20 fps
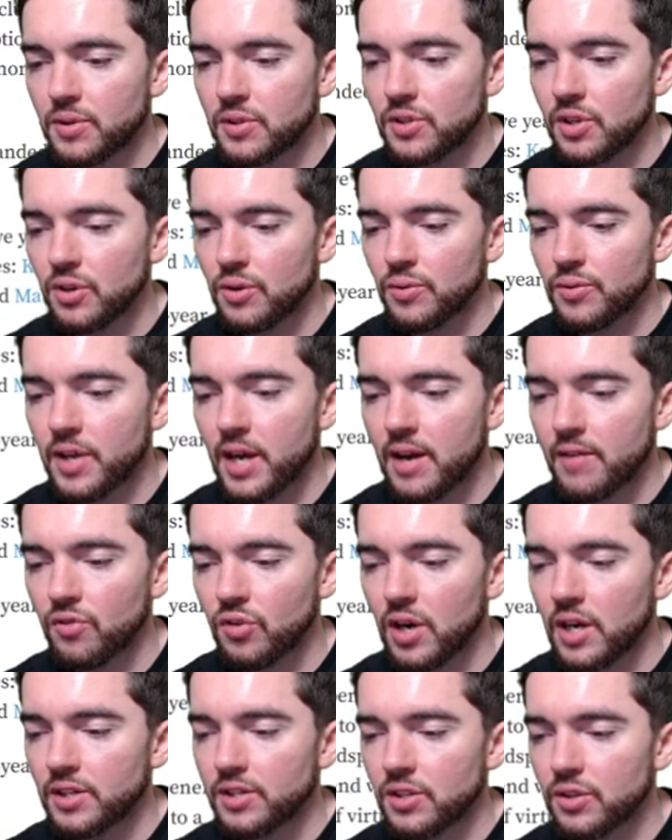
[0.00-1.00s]
So they have
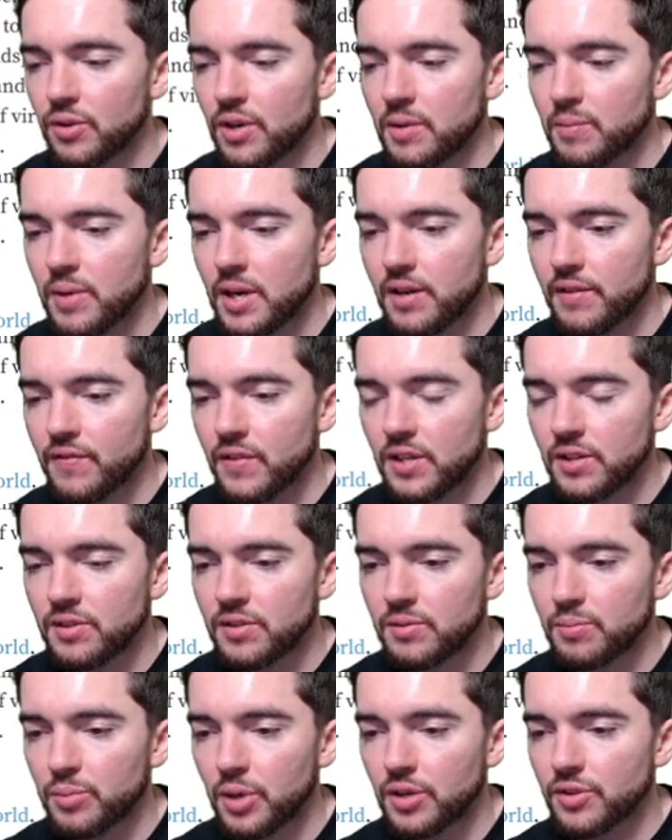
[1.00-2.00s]
lots of great
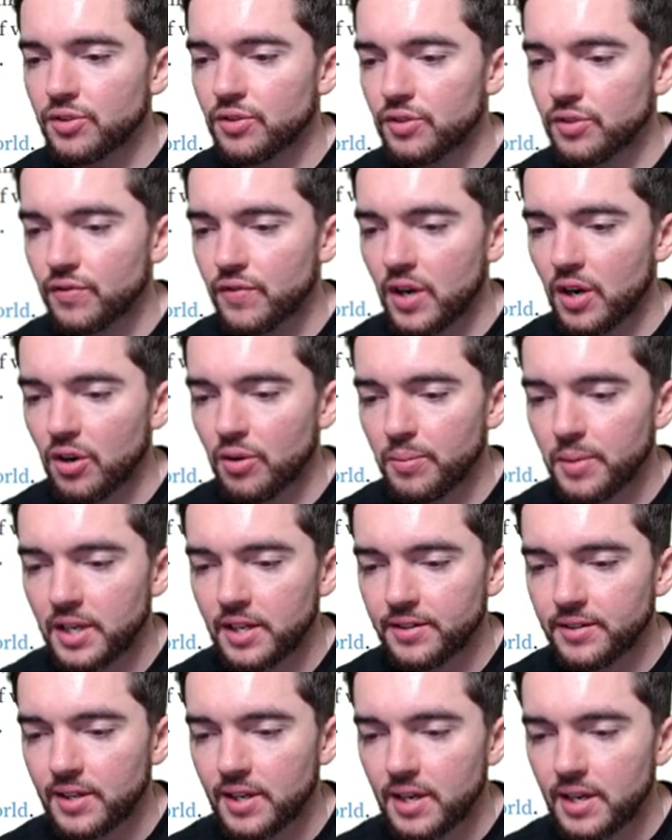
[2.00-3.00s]
benefits personal
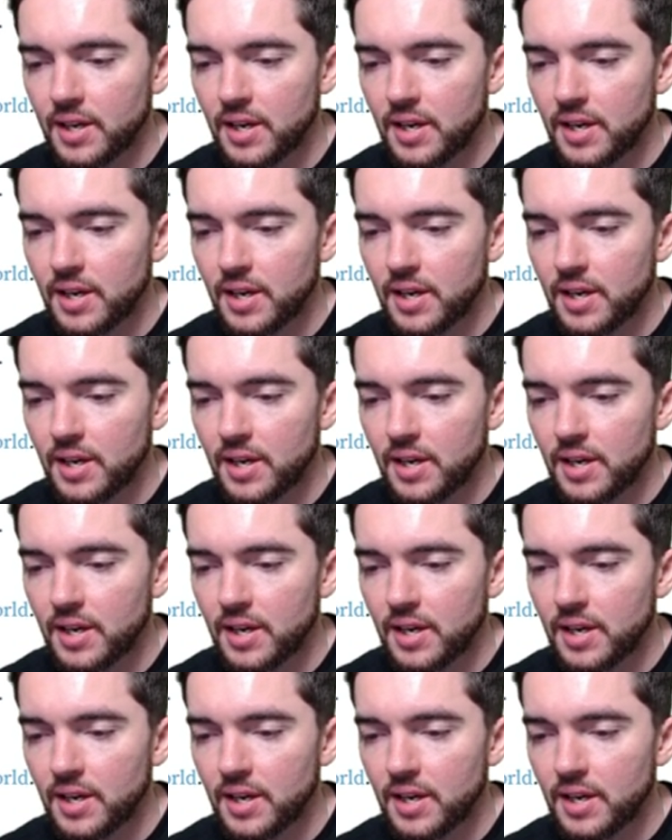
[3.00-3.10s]
development,